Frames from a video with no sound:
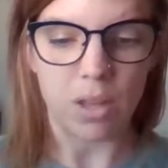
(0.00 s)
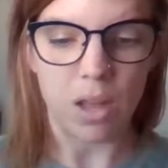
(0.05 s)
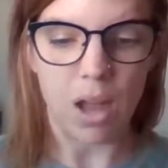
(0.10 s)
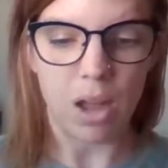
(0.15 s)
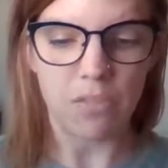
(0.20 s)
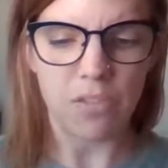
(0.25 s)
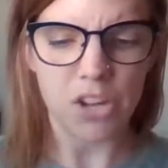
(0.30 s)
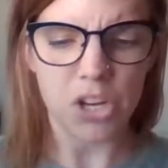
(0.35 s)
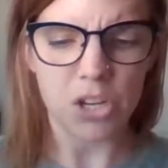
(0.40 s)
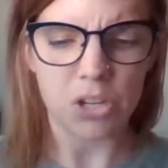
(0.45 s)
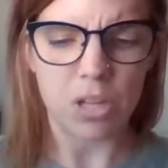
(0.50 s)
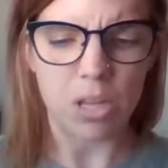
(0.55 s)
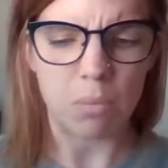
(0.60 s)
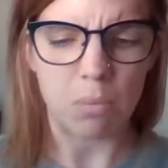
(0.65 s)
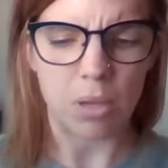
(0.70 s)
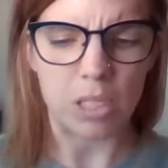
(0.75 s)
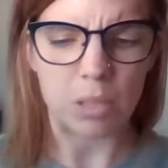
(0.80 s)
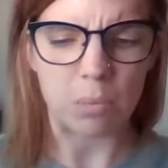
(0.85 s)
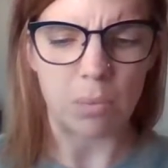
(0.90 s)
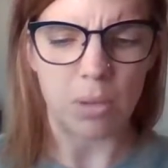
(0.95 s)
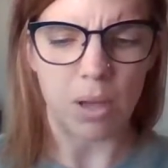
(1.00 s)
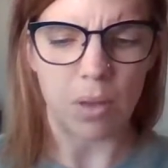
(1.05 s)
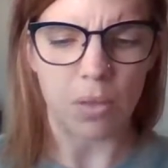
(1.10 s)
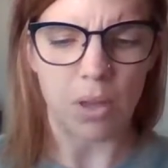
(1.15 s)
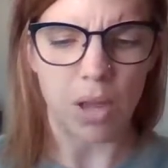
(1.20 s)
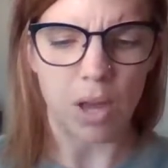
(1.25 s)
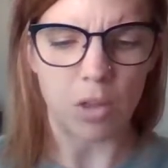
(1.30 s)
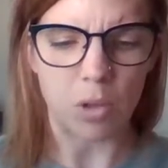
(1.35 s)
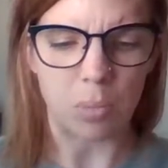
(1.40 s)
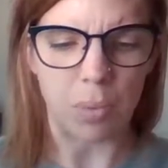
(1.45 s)
I figured he must be on
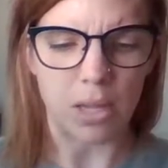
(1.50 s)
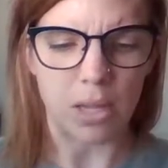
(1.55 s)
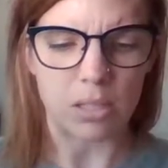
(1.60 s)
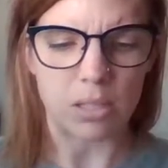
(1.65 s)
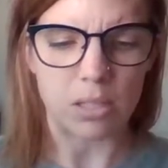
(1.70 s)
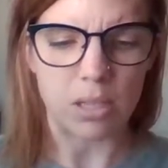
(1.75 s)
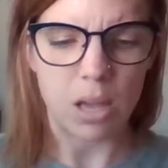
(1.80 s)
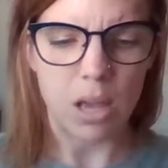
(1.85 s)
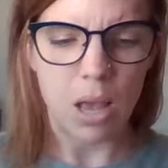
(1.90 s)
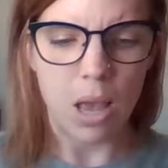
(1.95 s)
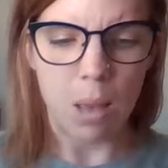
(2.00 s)
the other bus,